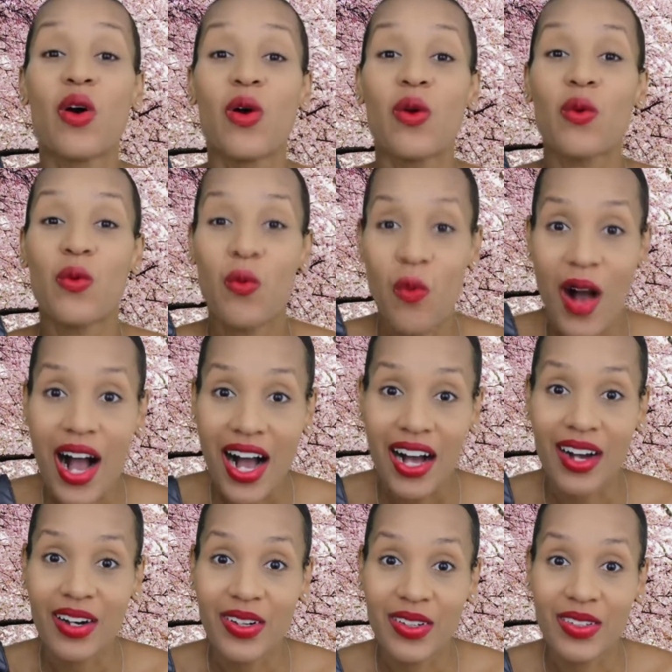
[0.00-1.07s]

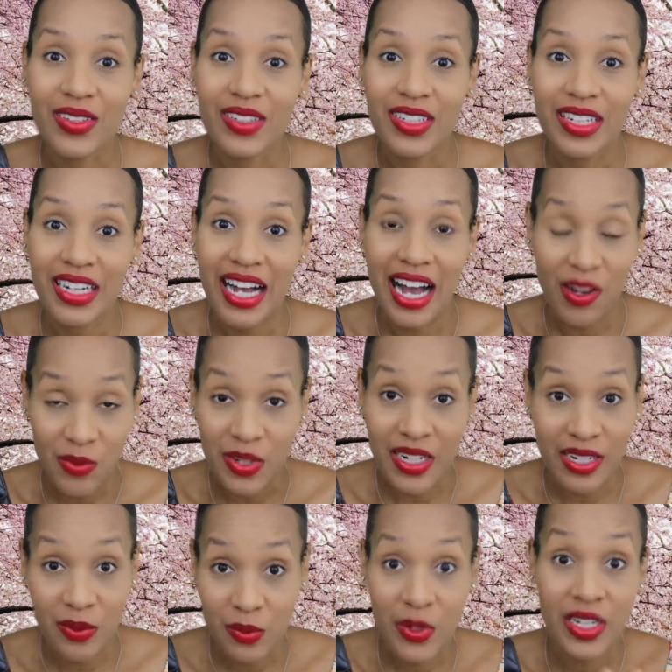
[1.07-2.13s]
while uh, when
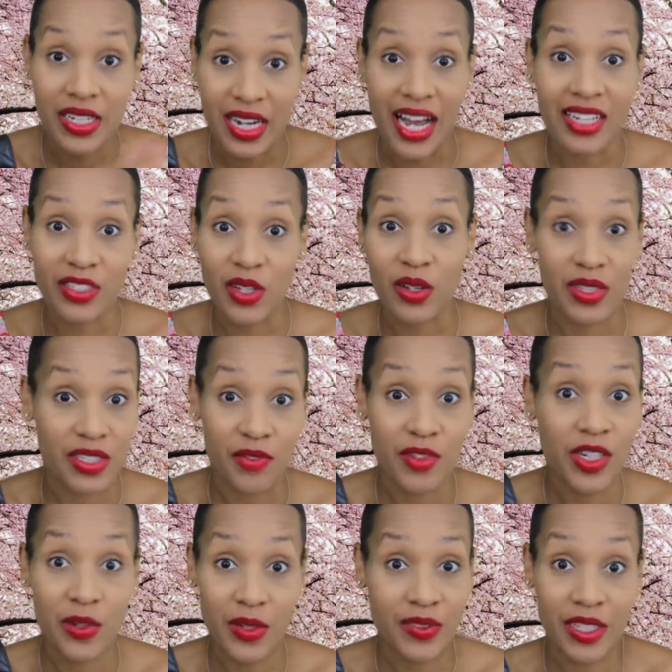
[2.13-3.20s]
when I saw this
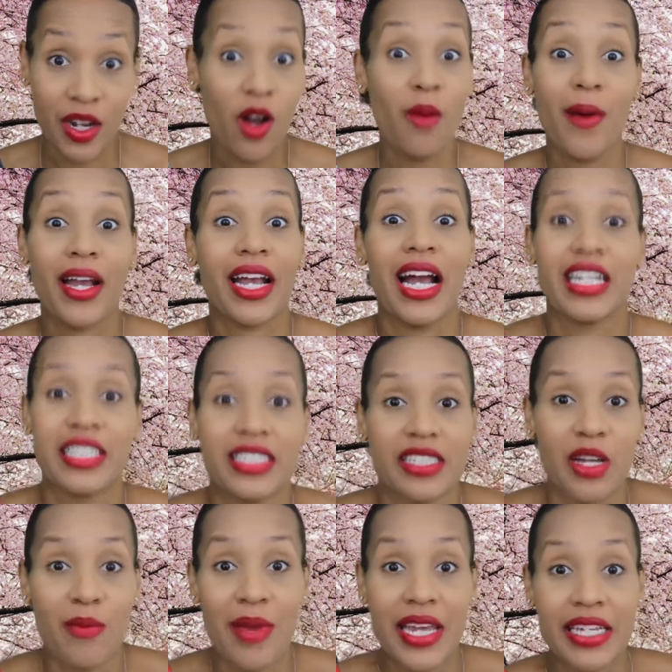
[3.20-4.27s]
video. I was like, "Oh my gosh, this is
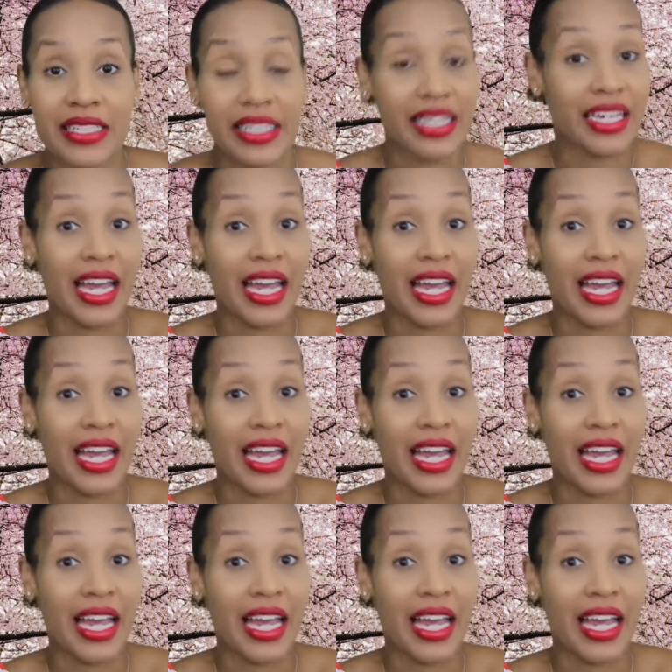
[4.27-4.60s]
amazing."